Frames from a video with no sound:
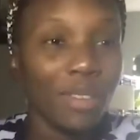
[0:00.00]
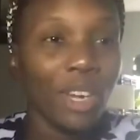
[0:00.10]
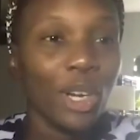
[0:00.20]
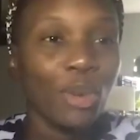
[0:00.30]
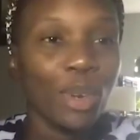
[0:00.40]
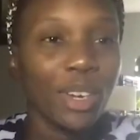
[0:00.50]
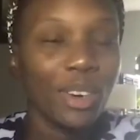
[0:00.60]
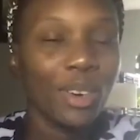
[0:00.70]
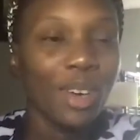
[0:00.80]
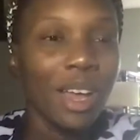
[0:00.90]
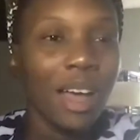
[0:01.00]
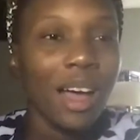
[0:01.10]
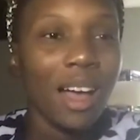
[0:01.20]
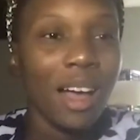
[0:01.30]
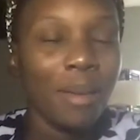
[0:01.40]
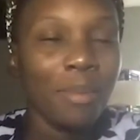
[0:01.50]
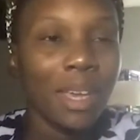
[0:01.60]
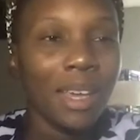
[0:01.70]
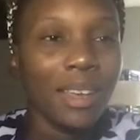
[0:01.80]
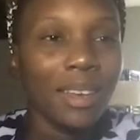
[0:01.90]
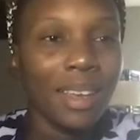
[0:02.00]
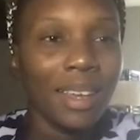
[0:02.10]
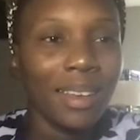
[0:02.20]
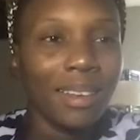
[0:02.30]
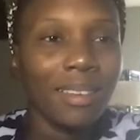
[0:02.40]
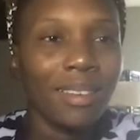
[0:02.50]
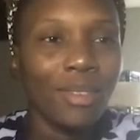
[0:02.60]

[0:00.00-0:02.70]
very real, and